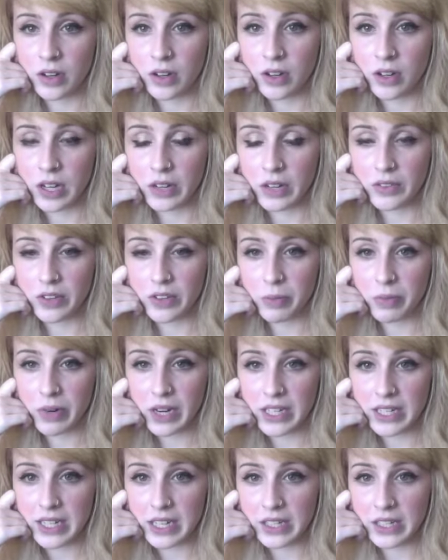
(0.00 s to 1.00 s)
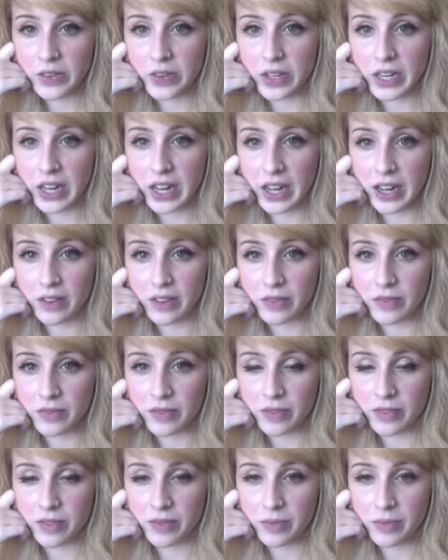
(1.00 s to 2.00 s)
if you get pregnant, you can have
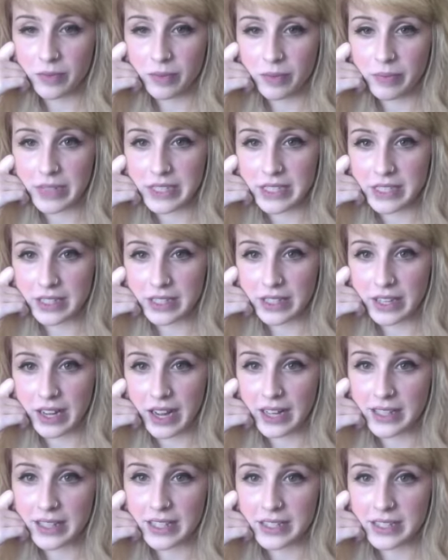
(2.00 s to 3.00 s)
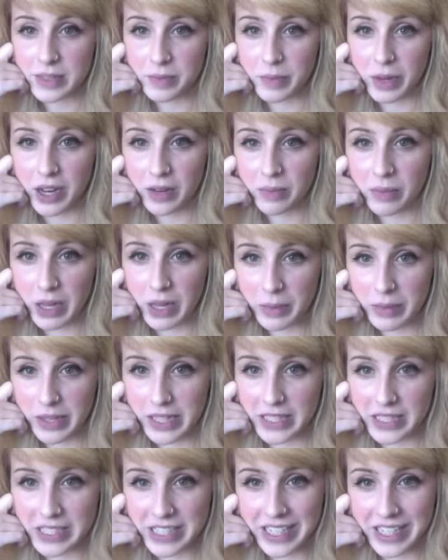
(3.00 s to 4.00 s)
basically alien spawn
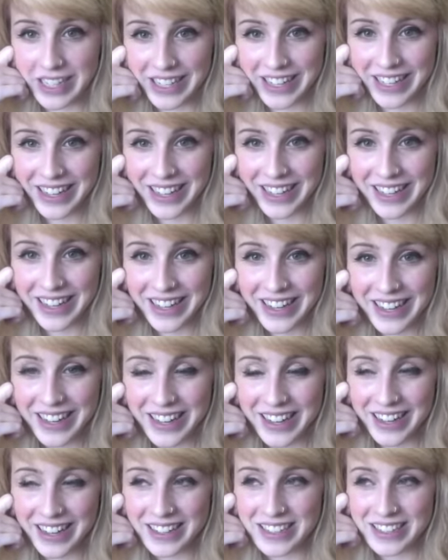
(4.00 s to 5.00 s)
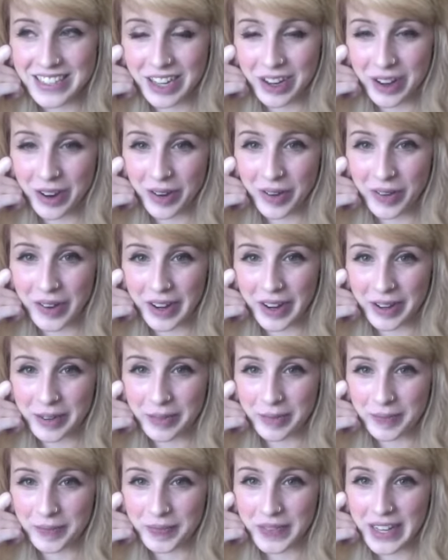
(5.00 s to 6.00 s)
babies.
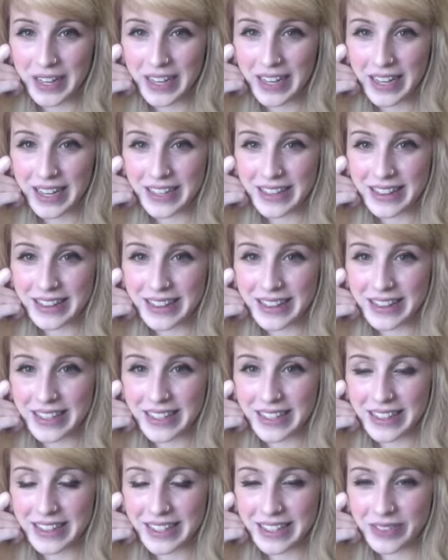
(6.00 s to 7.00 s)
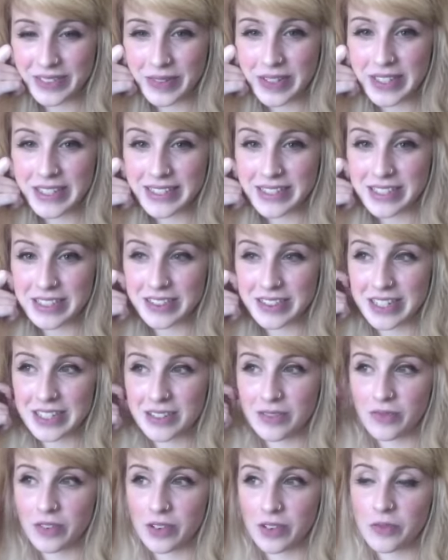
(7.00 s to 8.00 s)
So they're really
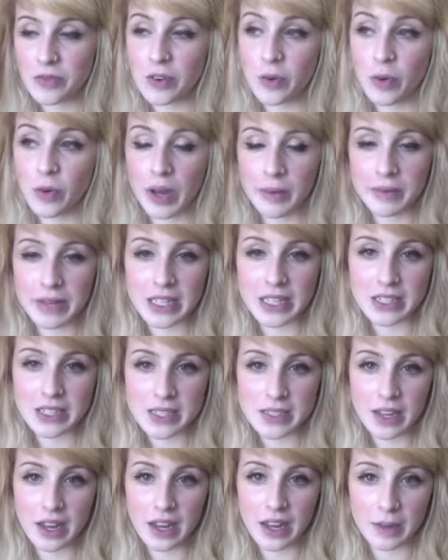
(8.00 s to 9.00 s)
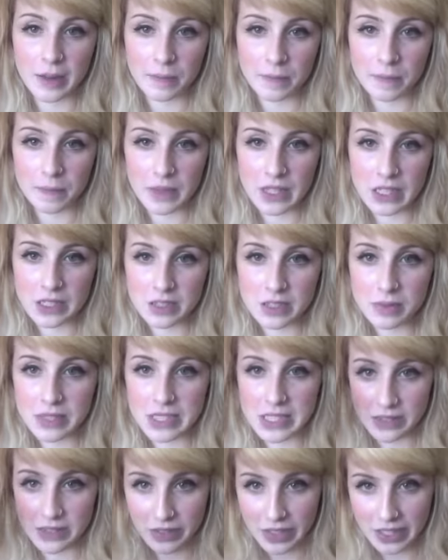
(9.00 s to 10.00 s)
strict for women,
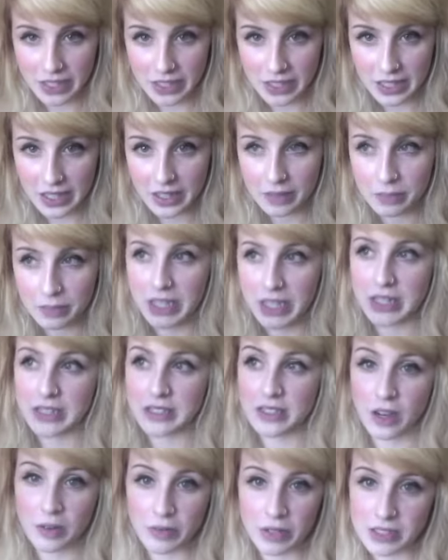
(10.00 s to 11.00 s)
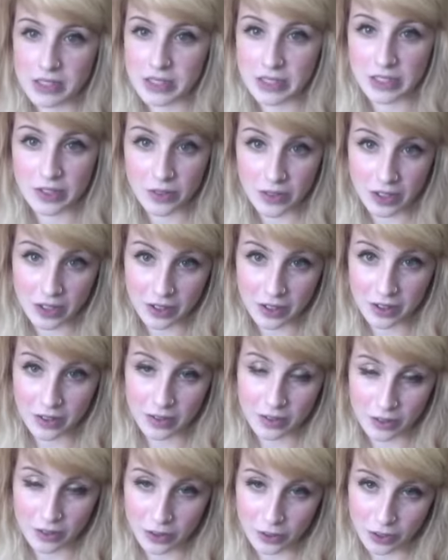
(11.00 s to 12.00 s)
specifically because obviously you
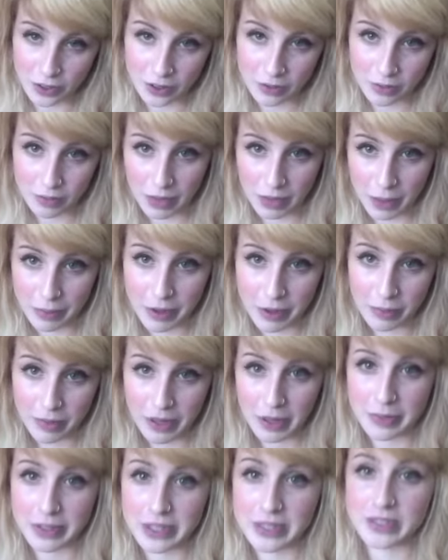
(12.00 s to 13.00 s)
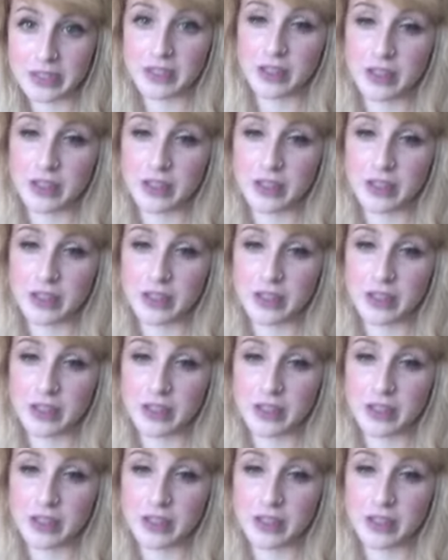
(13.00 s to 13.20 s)
can pop out babies.